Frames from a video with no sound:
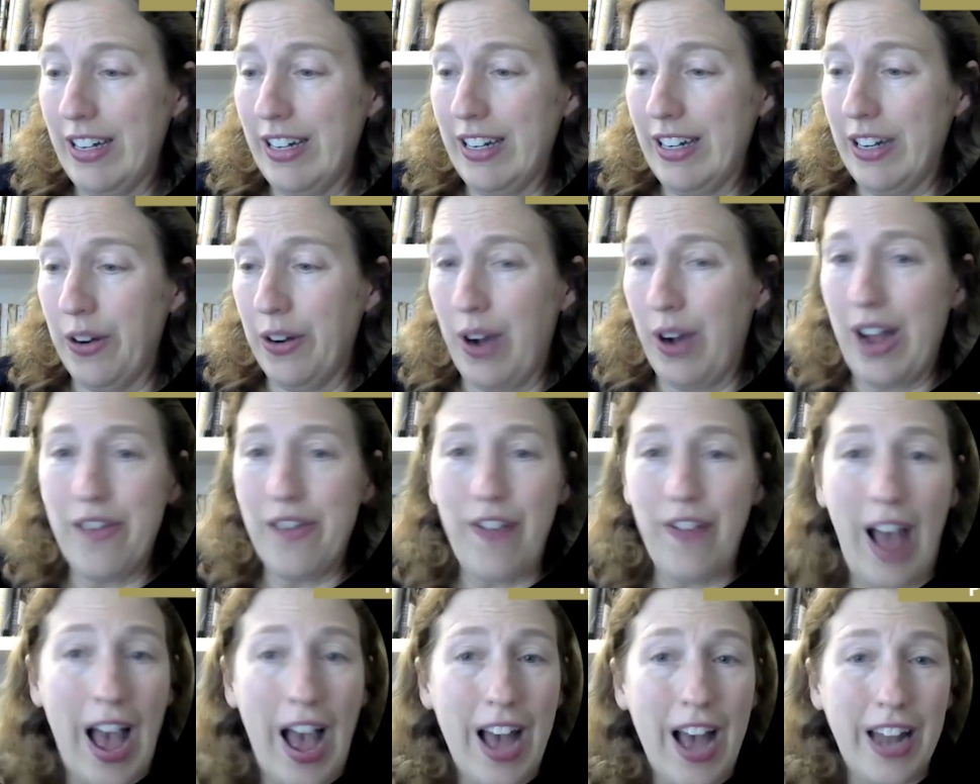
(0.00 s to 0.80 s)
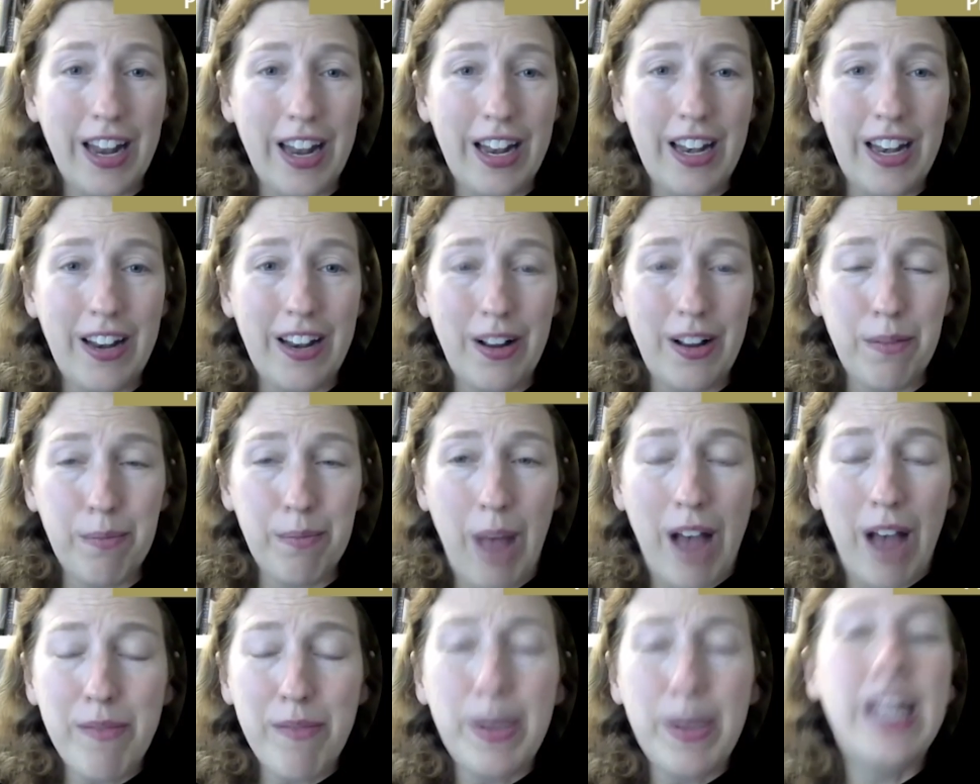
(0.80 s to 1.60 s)
know, I've
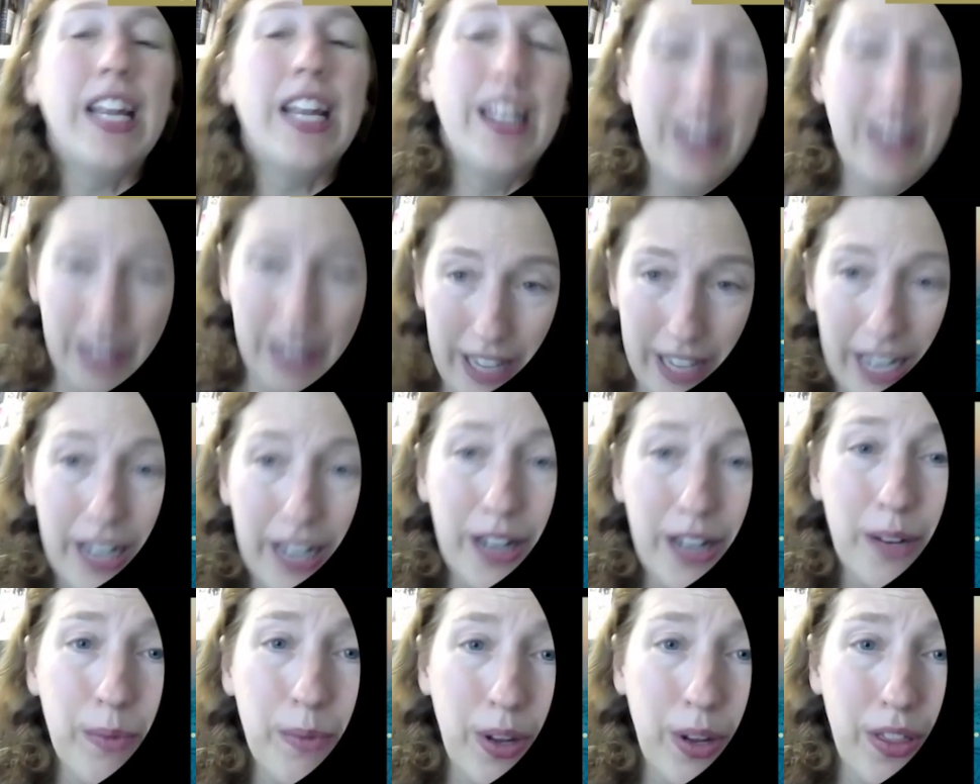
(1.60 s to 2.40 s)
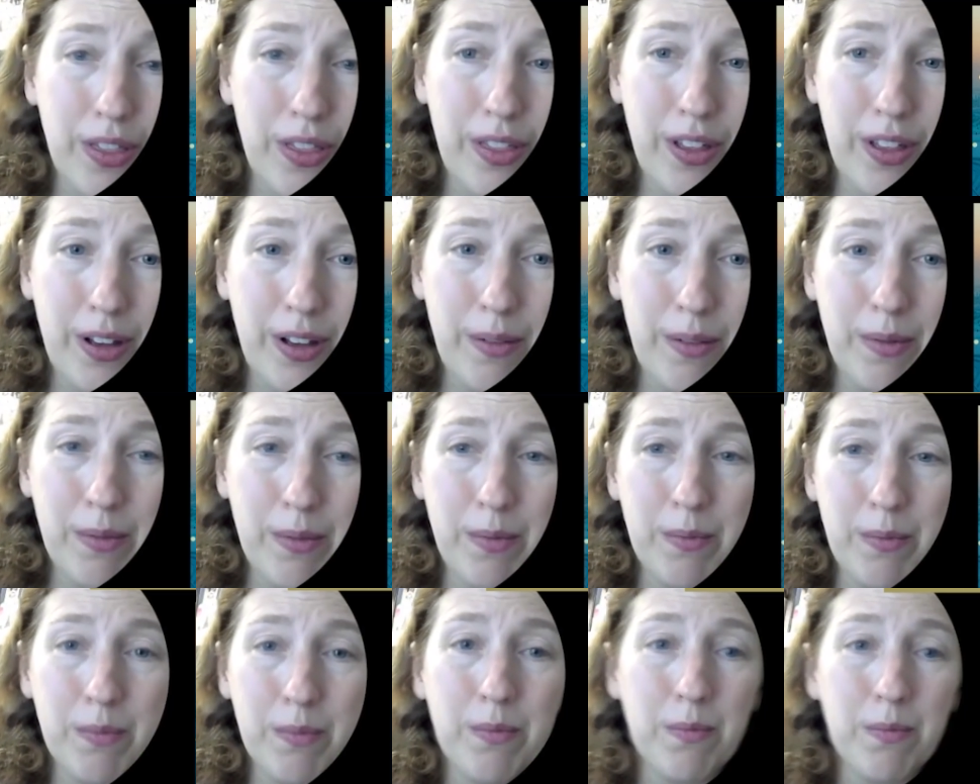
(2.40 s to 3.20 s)
been inundated with
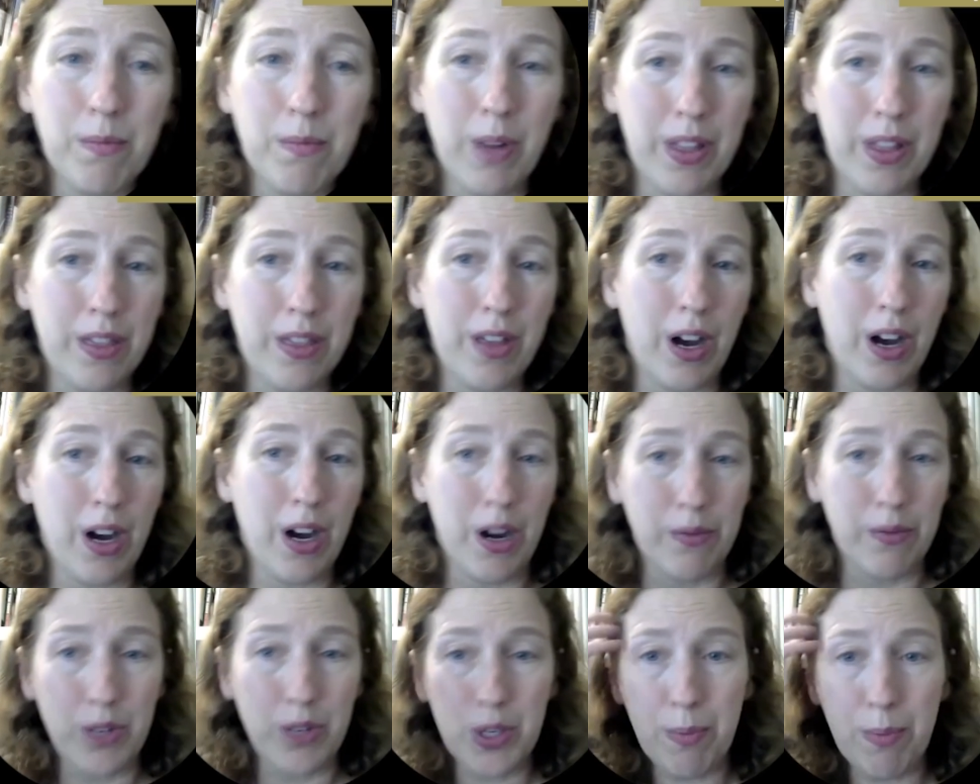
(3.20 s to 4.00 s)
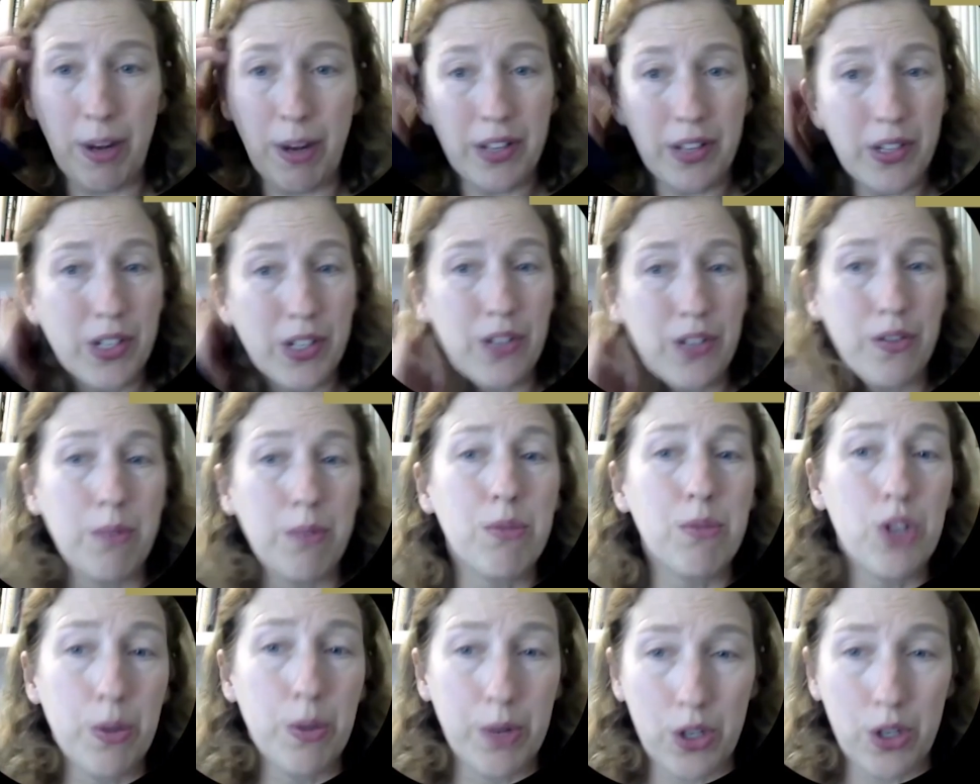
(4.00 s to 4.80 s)
responses
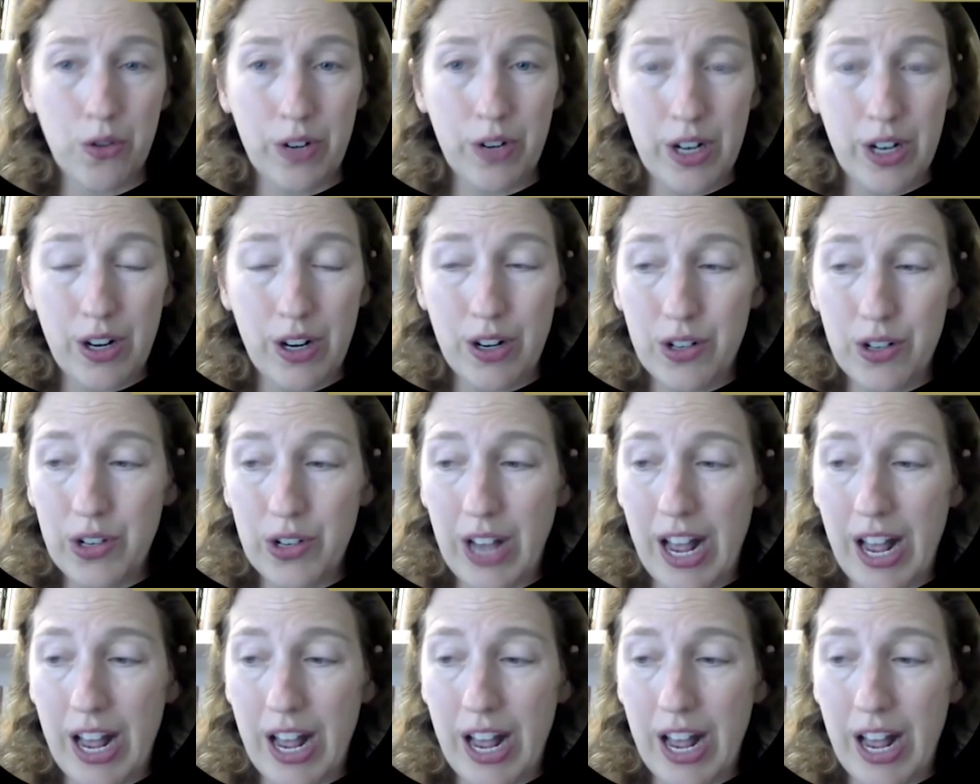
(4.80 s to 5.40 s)
from Jewish readers.